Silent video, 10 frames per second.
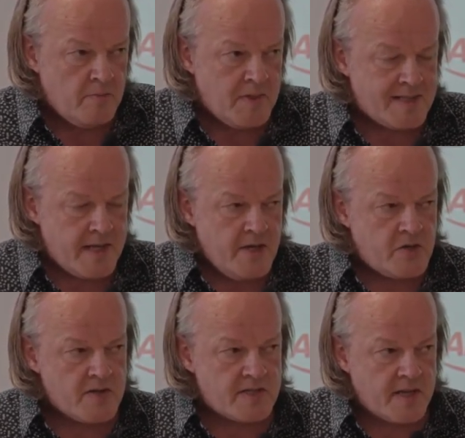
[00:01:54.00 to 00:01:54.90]
But it's
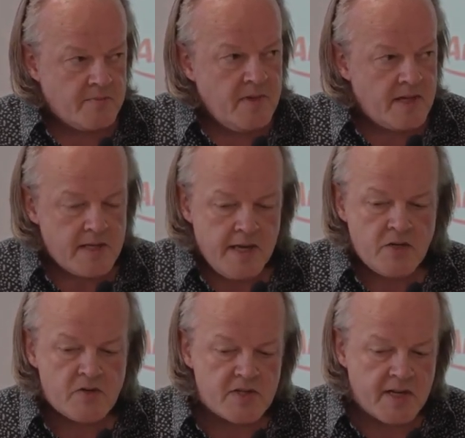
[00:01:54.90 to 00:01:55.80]
interesting. And it's
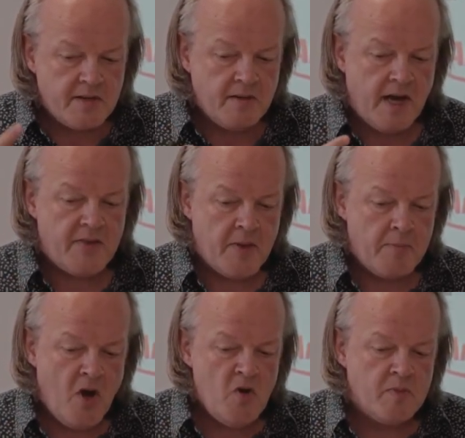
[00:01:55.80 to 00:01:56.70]
interesting, I
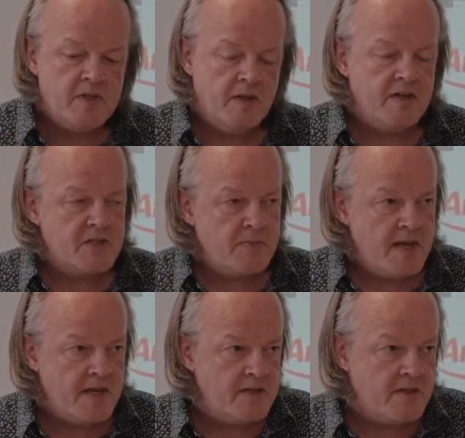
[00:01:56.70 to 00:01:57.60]
am hoped, I'll
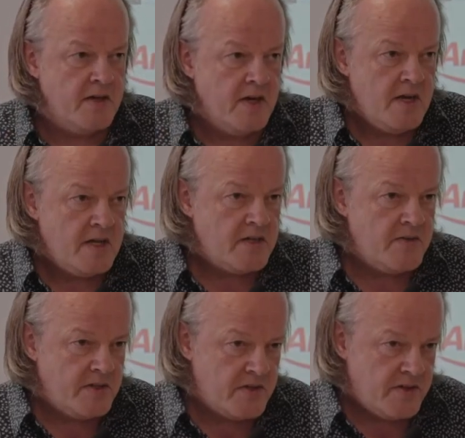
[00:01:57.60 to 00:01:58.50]
explain it to, to
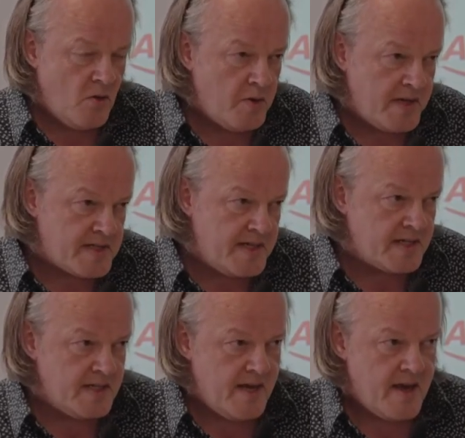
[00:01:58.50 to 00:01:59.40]
the, to the audience here
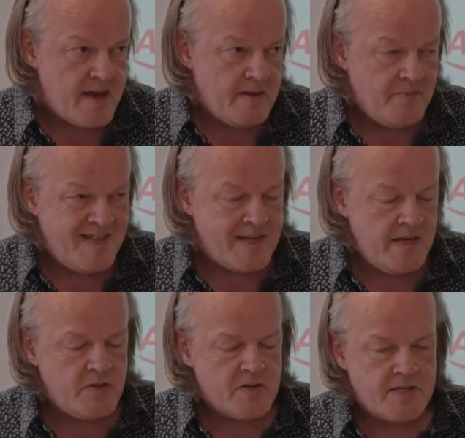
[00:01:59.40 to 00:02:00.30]
today. It's
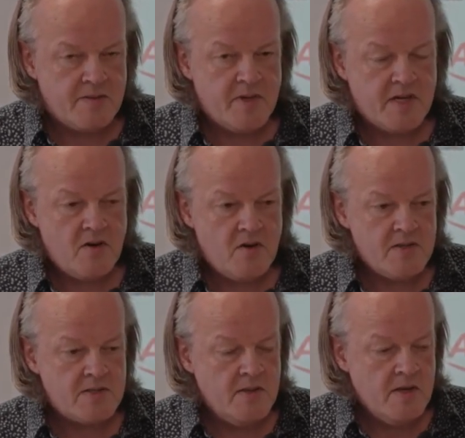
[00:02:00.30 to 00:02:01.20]
interesting
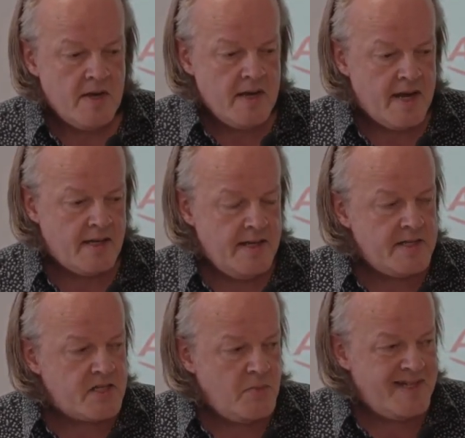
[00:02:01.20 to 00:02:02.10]
because it
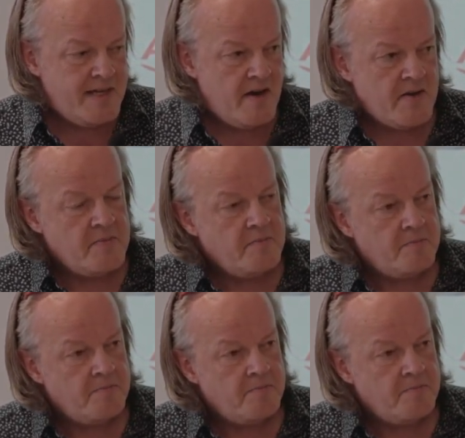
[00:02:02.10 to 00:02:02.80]
needs to be done.